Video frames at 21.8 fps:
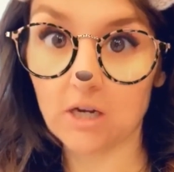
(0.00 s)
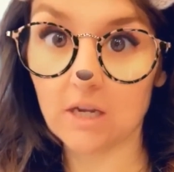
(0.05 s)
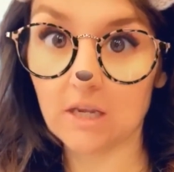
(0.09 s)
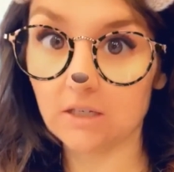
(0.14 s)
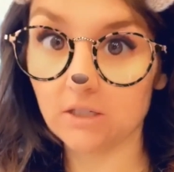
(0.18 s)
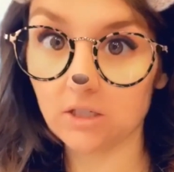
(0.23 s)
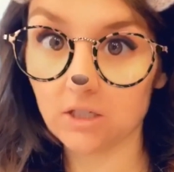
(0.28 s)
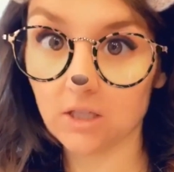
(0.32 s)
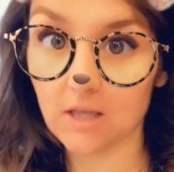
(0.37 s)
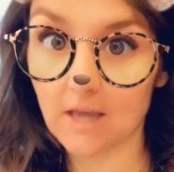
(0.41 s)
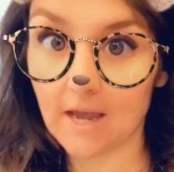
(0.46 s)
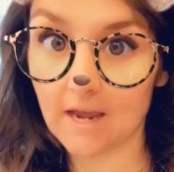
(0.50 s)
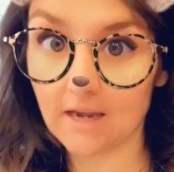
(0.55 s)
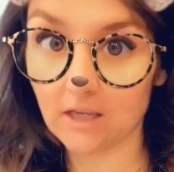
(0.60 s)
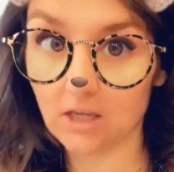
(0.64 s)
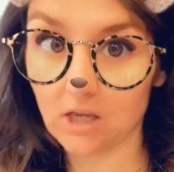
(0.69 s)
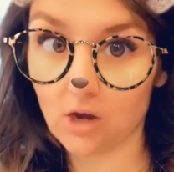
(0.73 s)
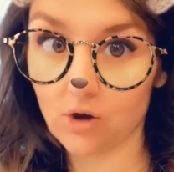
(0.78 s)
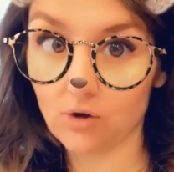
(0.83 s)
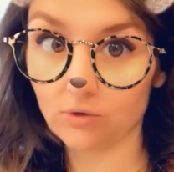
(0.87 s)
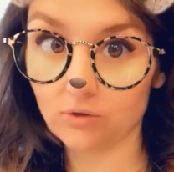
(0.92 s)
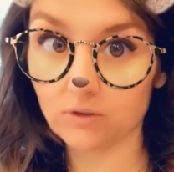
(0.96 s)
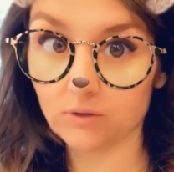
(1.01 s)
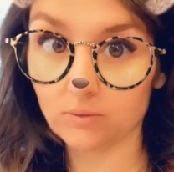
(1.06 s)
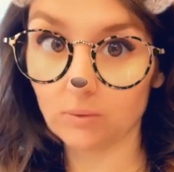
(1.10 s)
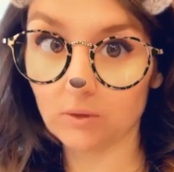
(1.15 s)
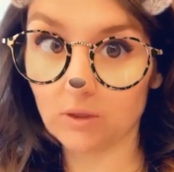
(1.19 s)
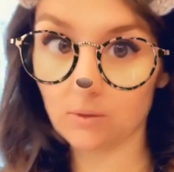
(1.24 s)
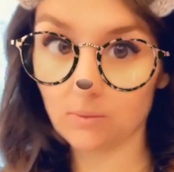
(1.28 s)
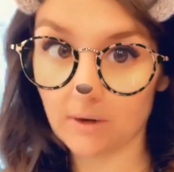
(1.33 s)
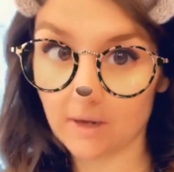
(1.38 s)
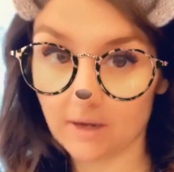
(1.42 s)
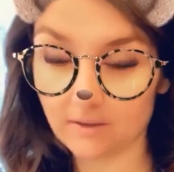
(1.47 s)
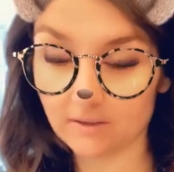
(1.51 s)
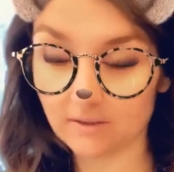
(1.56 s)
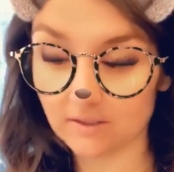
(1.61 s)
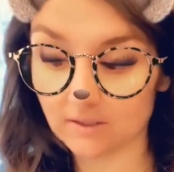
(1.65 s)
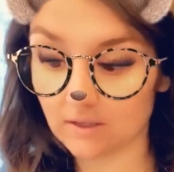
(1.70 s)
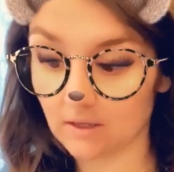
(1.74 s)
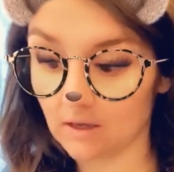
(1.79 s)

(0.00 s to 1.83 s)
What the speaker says: into the egg yolks with a whisk